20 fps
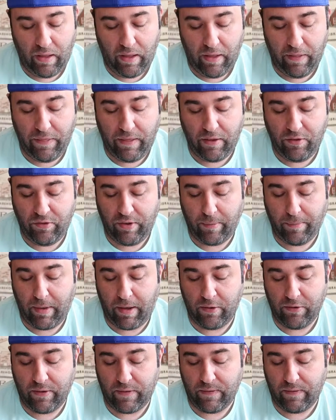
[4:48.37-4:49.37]
and then she
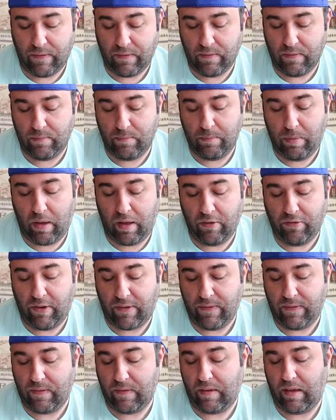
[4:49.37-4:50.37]
apologizes,
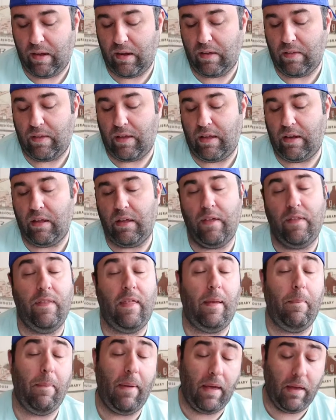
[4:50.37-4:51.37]
apologizes to Karolina and
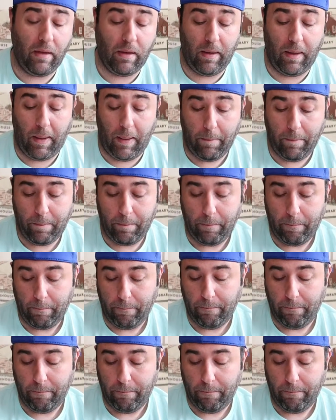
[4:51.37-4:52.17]
they make up.